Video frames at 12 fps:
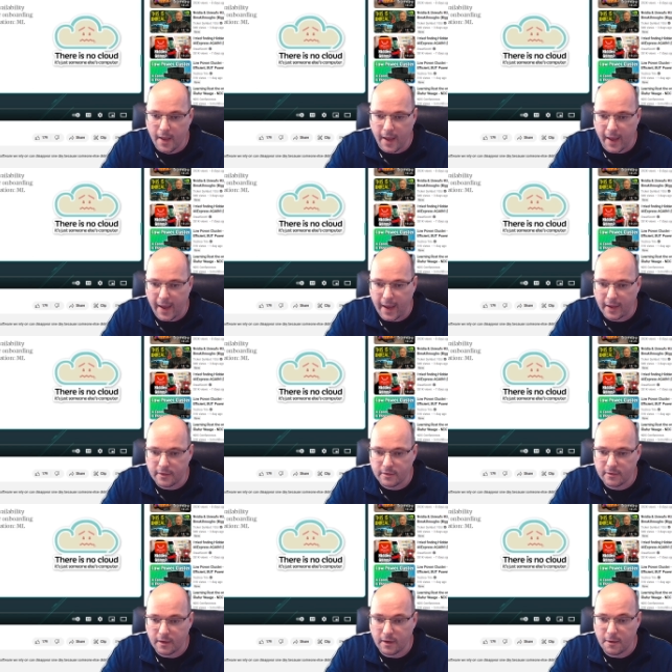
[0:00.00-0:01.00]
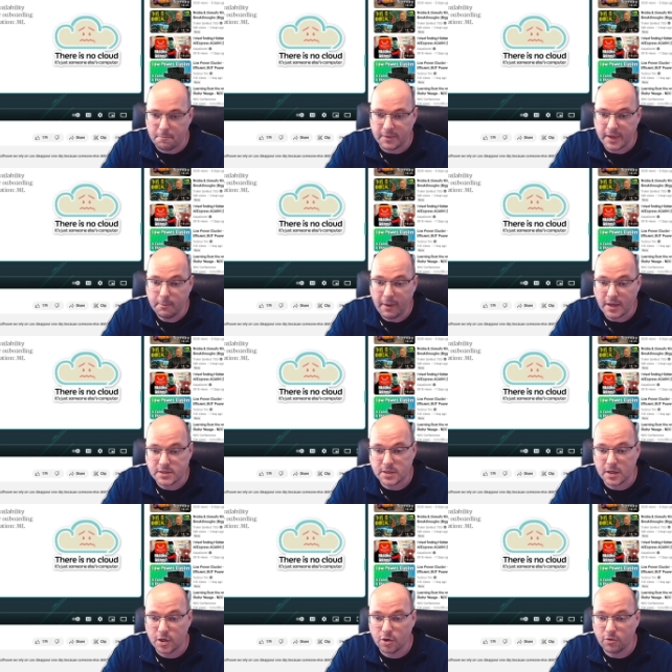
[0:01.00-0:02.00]
And he makes
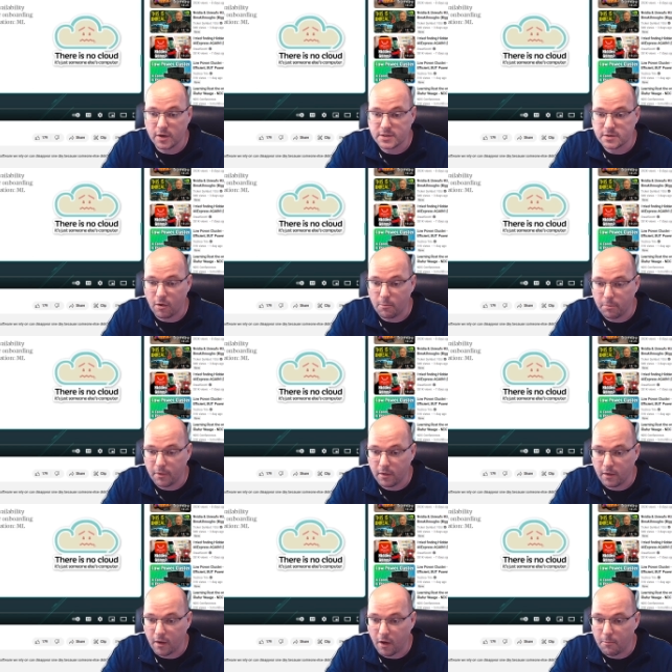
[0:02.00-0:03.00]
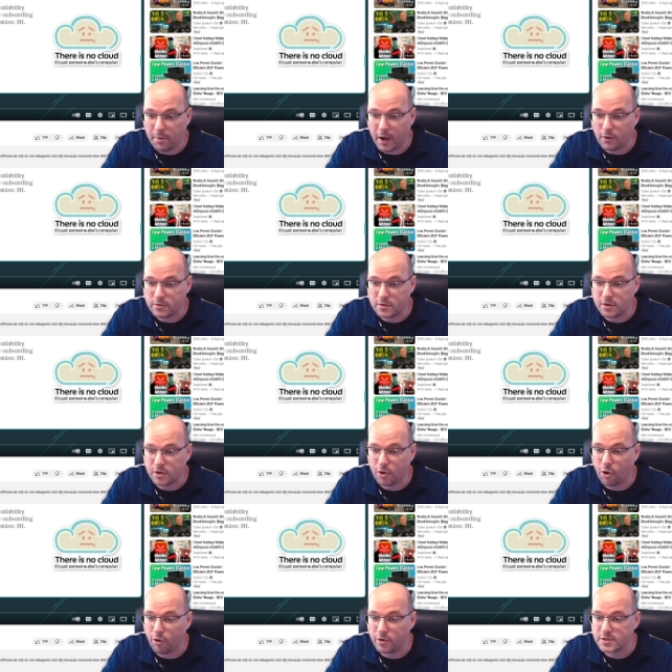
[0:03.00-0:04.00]
a good example about the
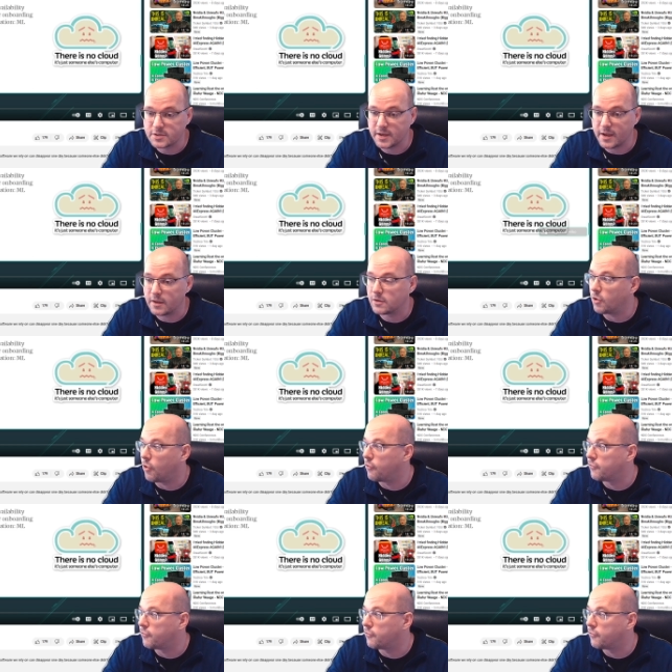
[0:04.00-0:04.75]
current state of